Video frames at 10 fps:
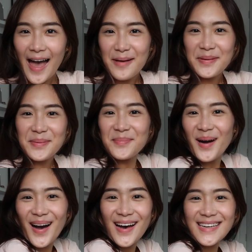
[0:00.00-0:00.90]
Happy
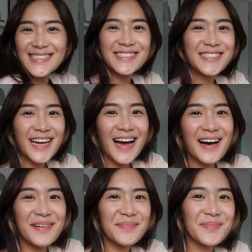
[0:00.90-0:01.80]
March!
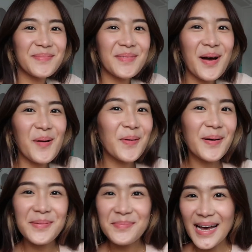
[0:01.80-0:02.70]

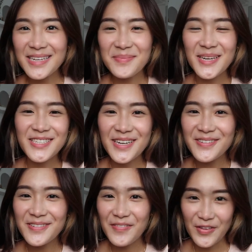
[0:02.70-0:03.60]
Welcome back to my
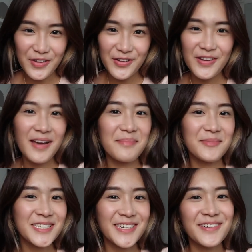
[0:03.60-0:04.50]
channel if you're new. I'm
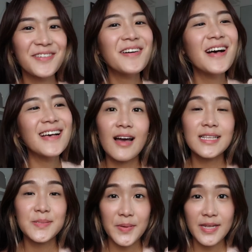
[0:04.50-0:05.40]
Michelle.
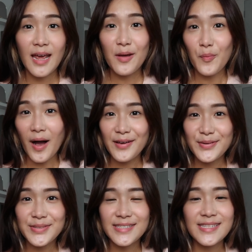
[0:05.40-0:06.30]
It's been a
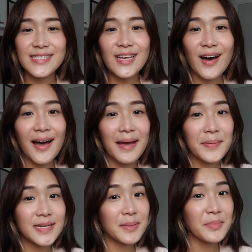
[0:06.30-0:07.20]
while since I
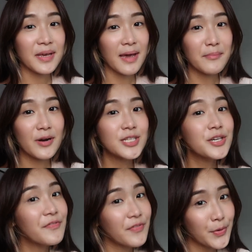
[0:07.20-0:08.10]
picked up the camera
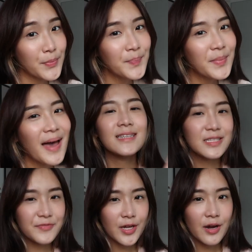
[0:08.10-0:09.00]
to film.
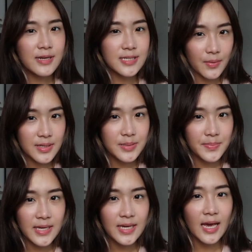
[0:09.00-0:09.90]
Today's video is going to
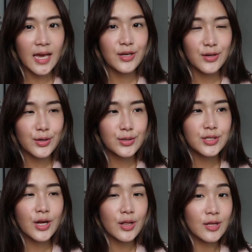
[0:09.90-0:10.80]
be a huge
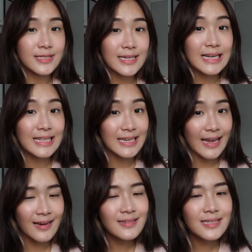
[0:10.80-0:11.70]
closet clean
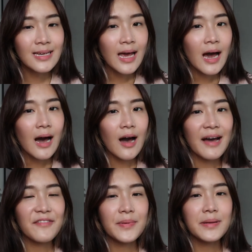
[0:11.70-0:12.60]
out.
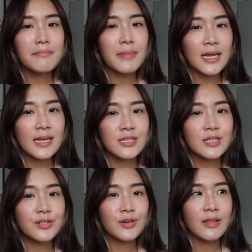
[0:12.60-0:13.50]
I've been meaning to
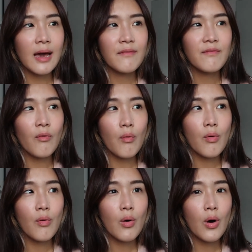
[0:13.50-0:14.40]
do that
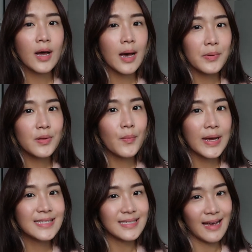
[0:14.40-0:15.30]
for a couple of
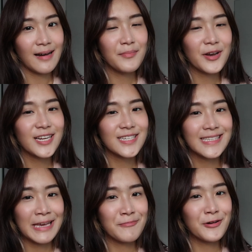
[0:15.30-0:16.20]
weeks now, but I just
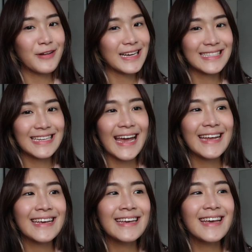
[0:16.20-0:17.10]
keep
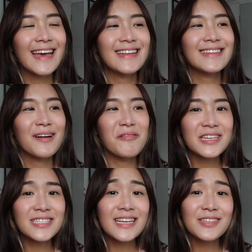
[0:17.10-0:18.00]
procrastinating and I
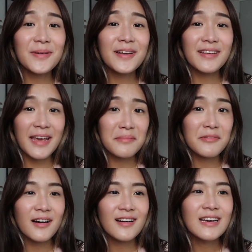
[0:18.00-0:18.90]
wanted to do it on
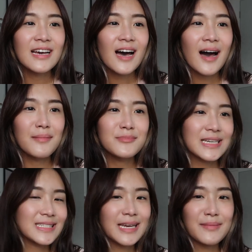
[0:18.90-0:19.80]
camera
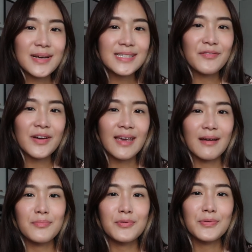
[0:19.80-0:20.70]
just to keep myself
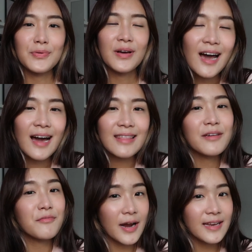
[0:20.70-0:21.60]
accountable. I
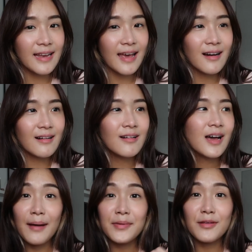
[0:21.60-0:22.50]
think right now
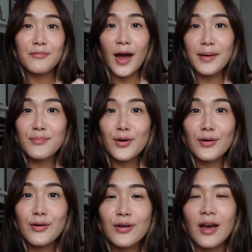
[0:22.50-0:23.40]
I'm in the right
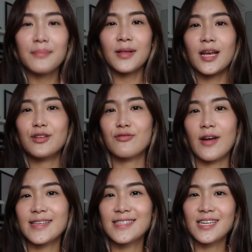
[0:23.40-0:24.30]
mood. I'm like
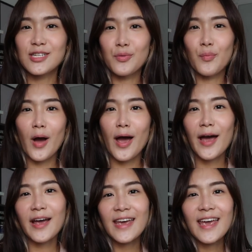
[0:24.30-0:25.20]
dressed to
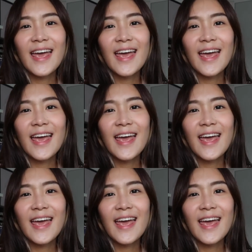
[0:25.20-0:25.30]
work.